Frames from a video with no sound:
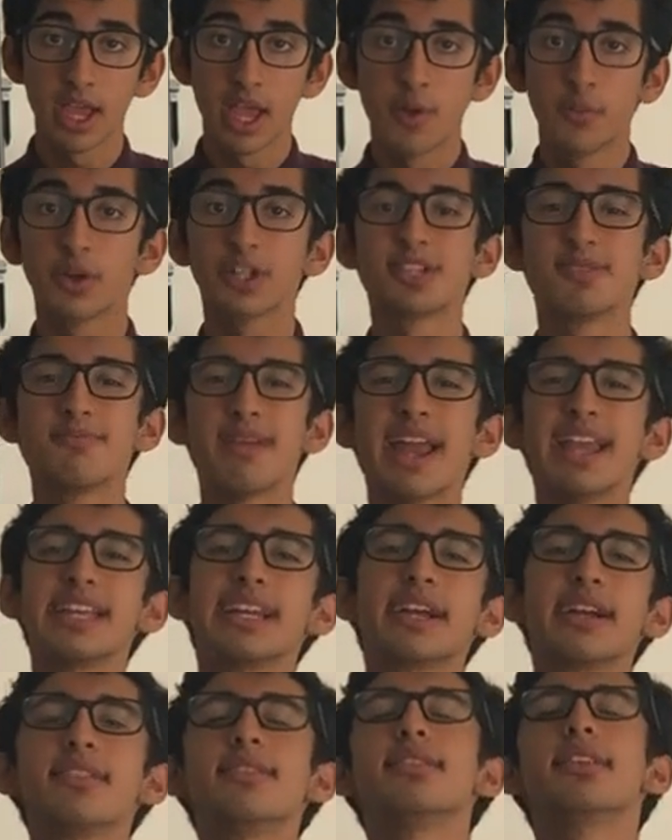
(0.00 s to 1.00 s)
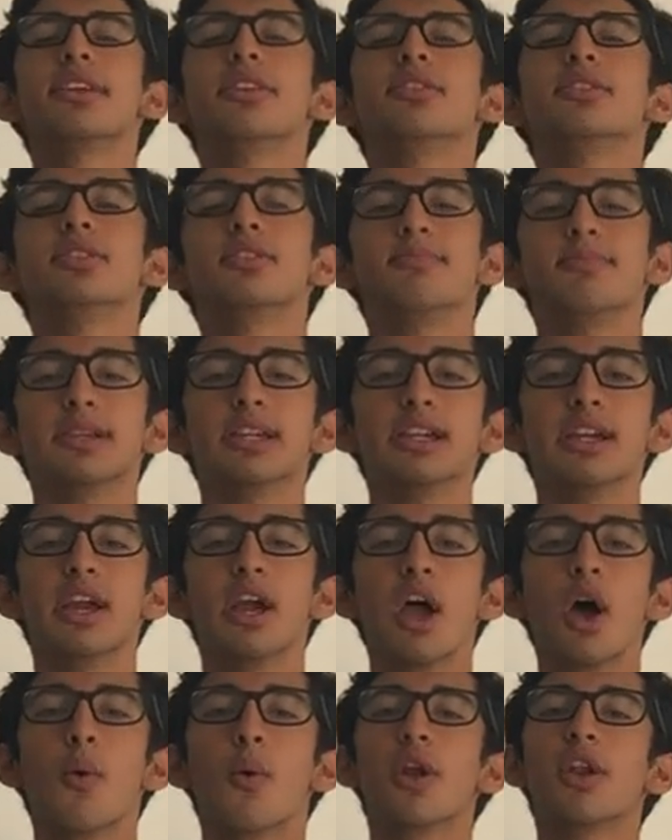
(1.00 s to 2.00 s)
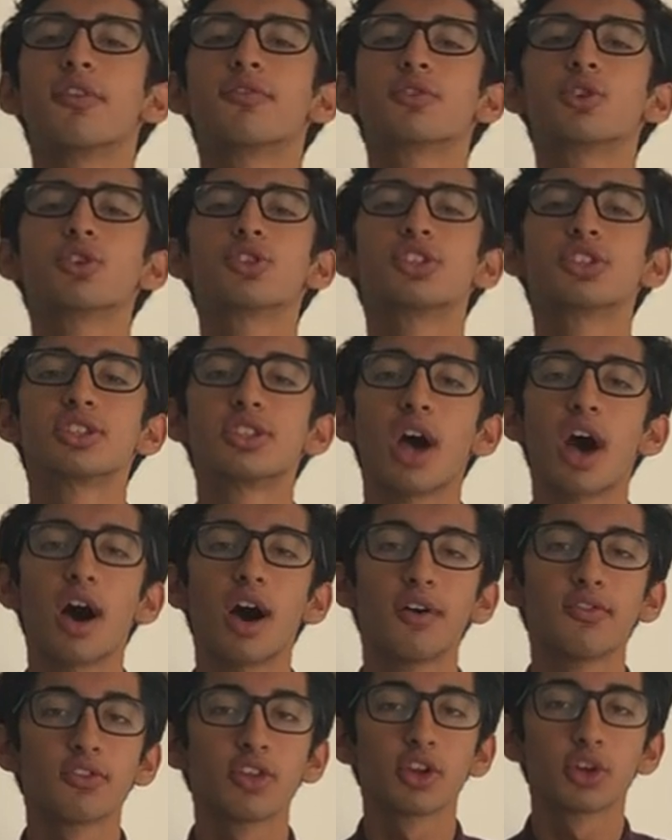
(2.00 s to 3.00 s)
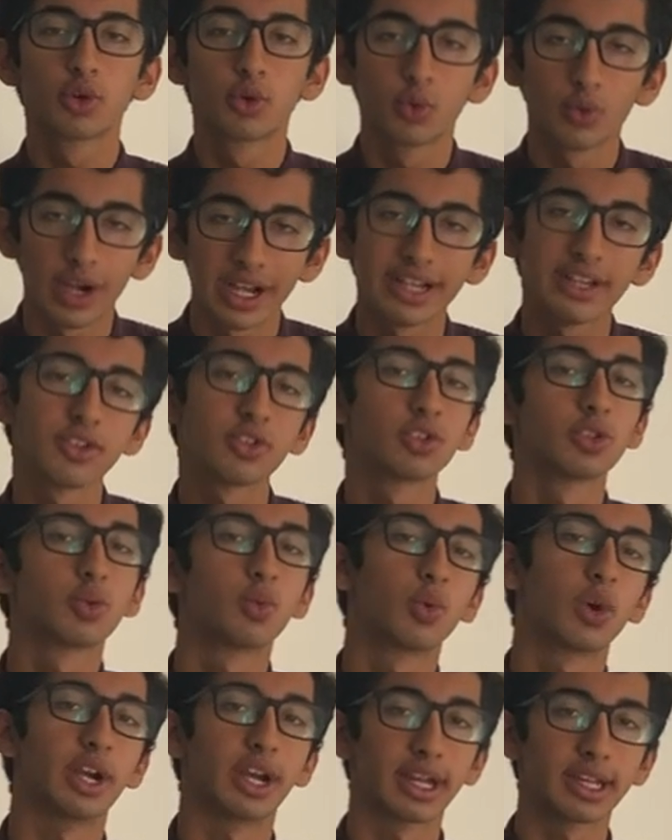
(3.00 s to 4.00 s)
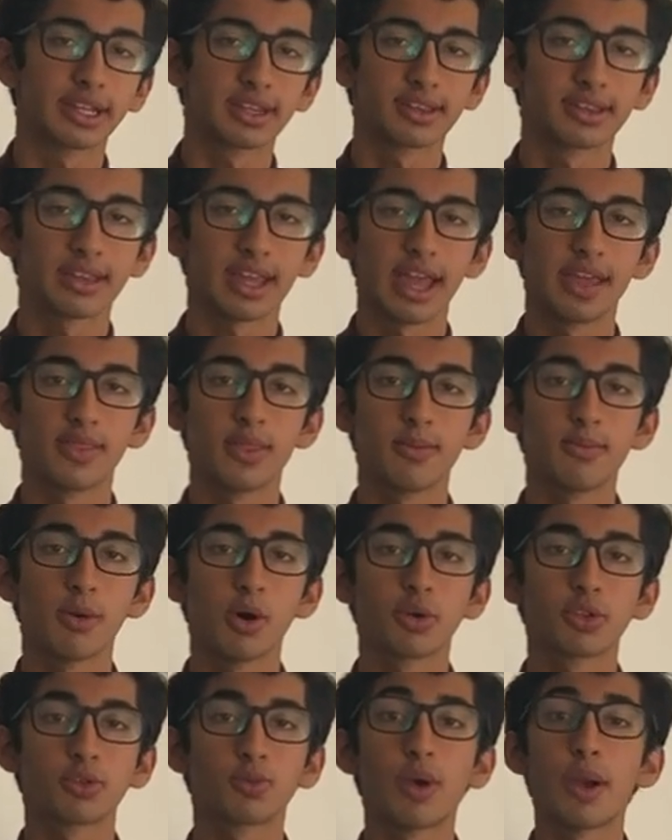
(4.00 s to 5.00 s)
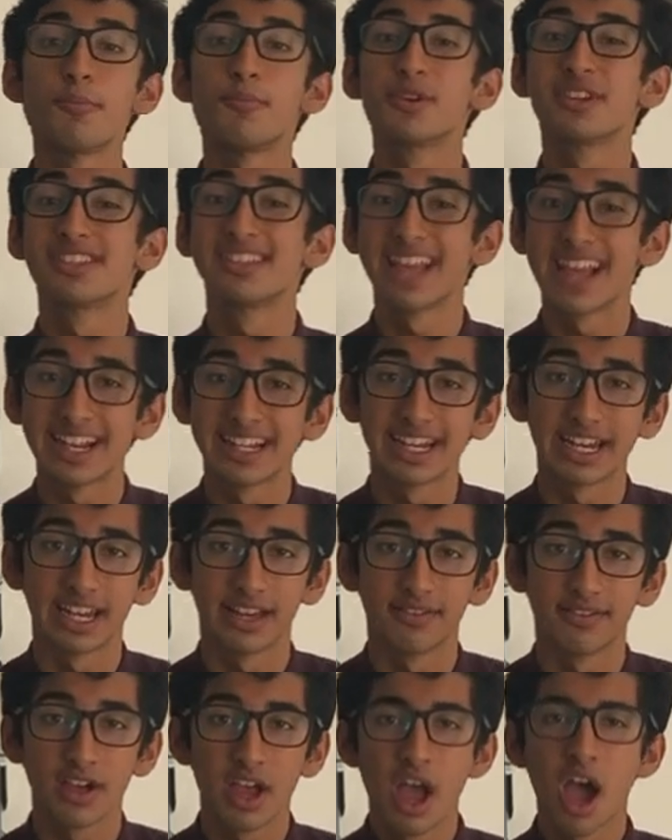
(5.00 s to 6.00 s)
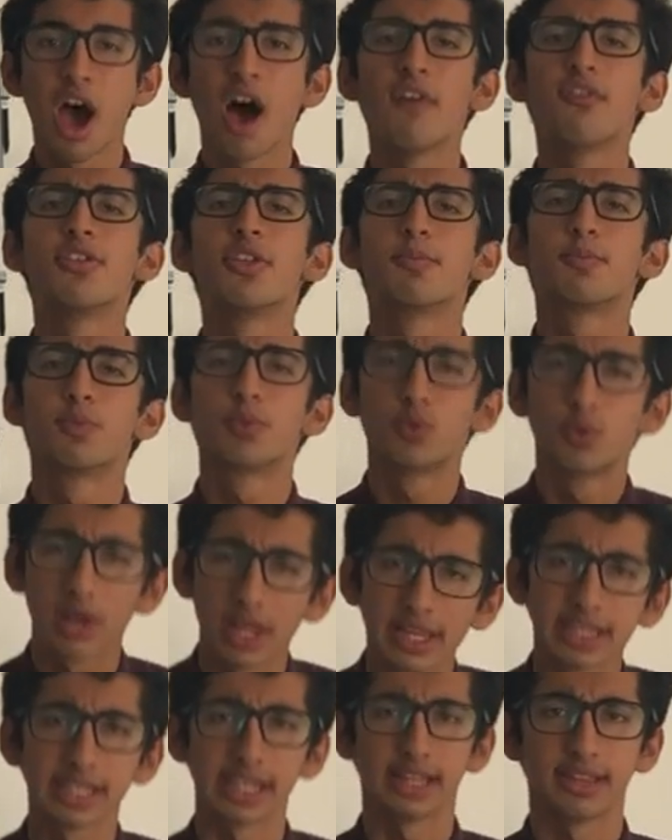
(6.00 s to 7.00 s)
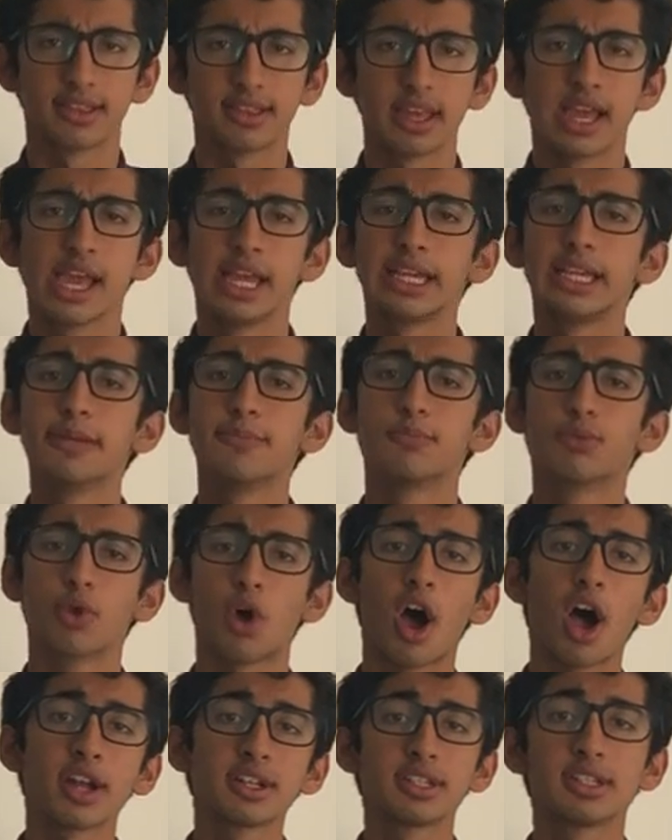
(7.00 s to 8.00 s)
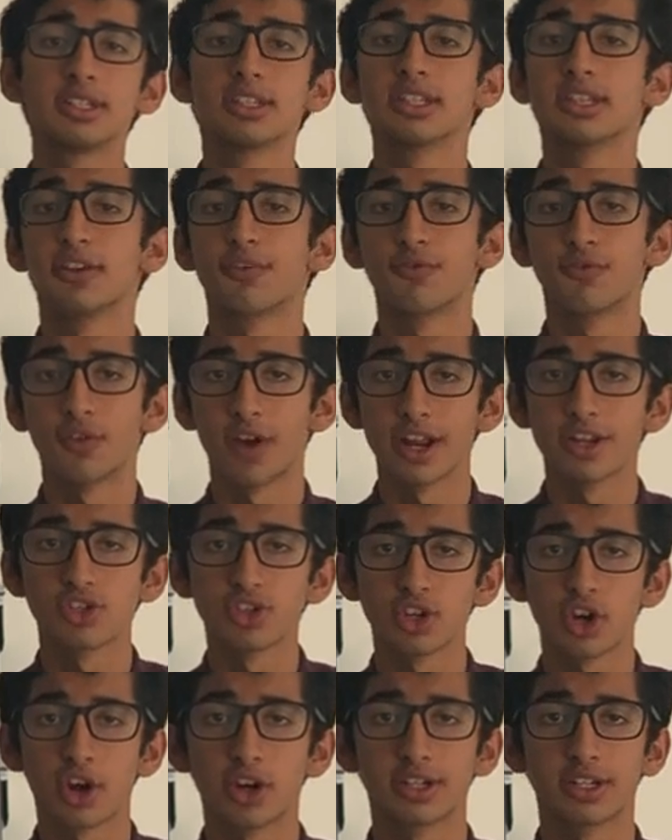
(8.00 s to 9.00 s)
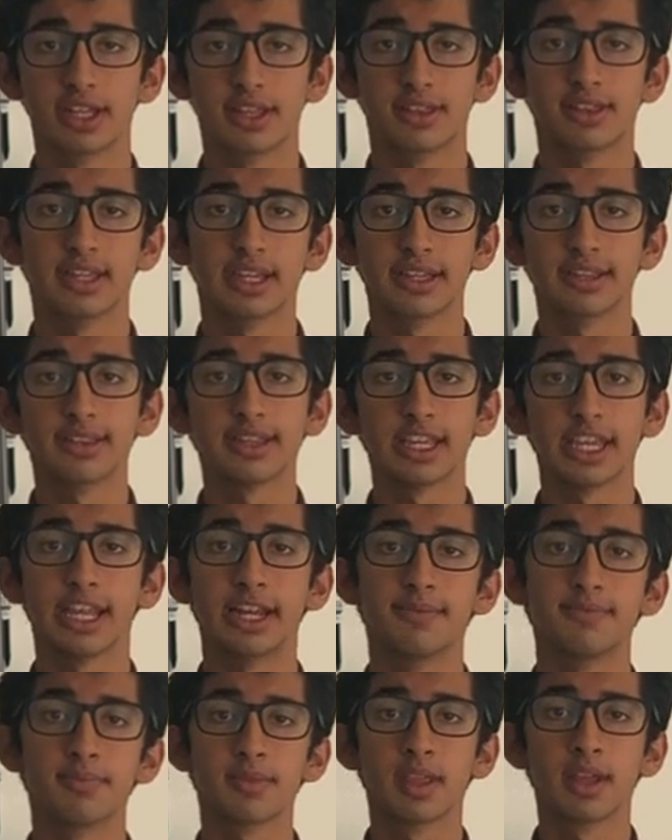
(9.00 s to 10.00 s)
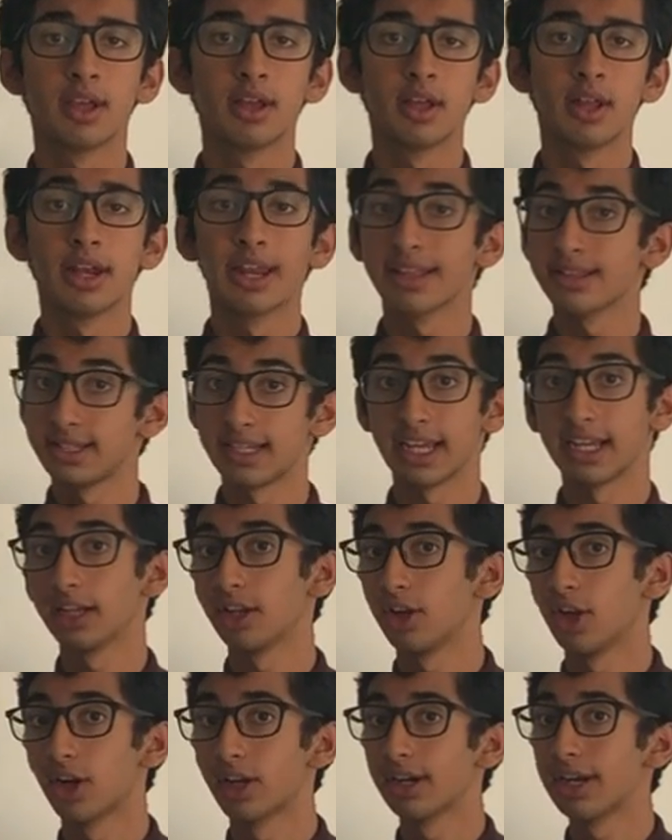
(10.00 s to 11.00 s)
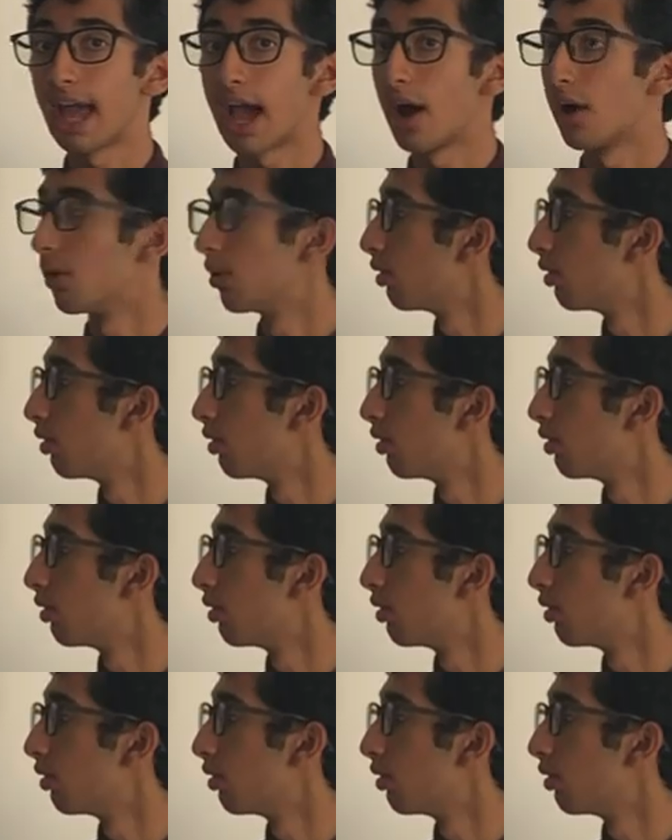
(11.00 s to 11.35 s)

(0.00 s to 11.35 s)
which many consider to be one of Gustave's greatest works and the most representative of the brilliance he brought to the French artistic scene. Let's take a look now.